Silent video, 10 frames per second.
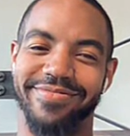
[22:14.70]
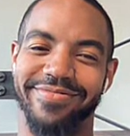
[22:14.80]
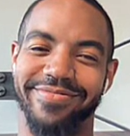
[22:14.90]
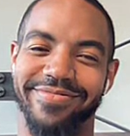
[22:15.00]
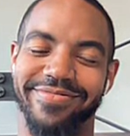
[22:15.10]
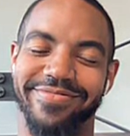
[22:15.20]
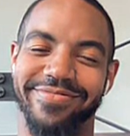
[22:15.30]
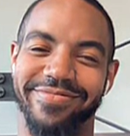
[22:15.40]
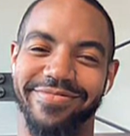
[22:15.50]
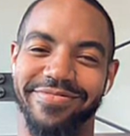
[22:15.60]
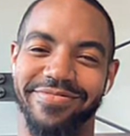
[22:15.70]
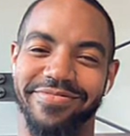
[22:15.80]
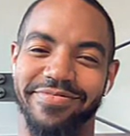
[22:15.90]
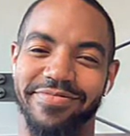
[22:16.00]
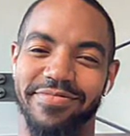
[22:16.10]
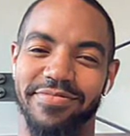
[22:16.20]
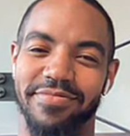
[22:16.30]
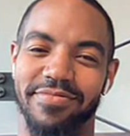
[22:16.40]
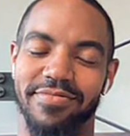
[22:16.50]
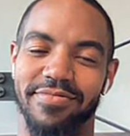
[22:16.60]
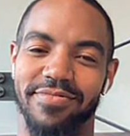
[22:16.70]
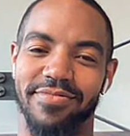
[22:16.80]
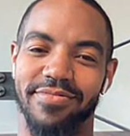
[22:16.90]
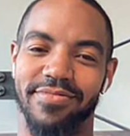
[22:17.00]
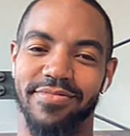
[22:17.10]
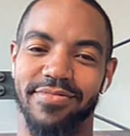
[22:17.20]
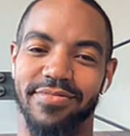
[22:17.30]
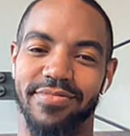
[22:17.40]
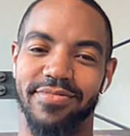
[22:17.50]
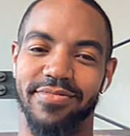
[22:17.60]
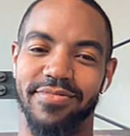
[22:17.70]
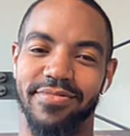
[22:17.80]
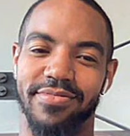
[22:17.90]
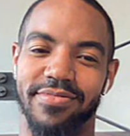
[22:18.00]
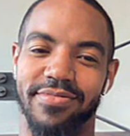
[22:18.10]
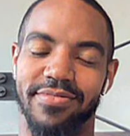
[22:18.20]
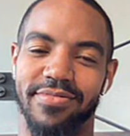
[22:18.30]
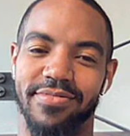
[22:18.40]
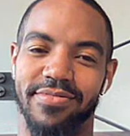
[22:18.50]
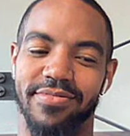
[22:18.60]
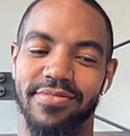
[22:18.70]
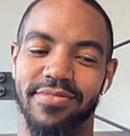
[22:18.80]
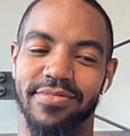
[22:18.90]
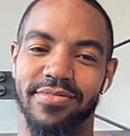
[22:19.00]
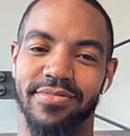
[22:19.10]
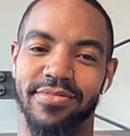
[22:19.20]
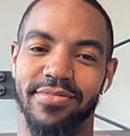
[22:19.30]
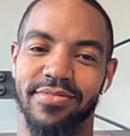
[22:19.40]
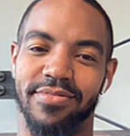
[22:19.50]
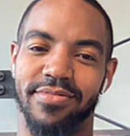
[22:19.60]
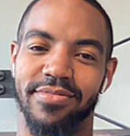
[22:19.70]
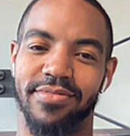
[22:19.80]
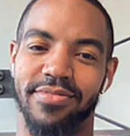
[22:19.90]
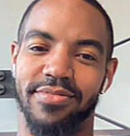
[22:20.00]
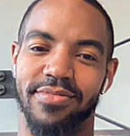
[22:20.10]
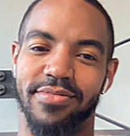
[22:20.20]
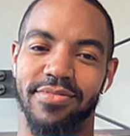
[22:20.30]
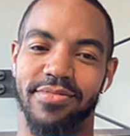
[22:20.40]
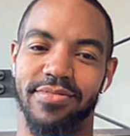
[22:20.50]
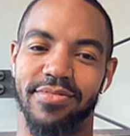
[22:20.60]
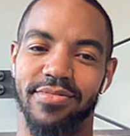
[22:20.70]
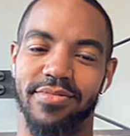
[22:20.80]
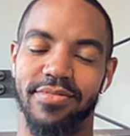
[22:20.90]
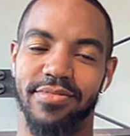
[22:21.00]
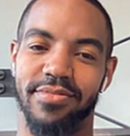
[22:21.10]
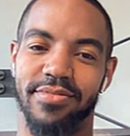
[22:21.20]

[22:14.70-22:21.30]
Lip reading: (silent)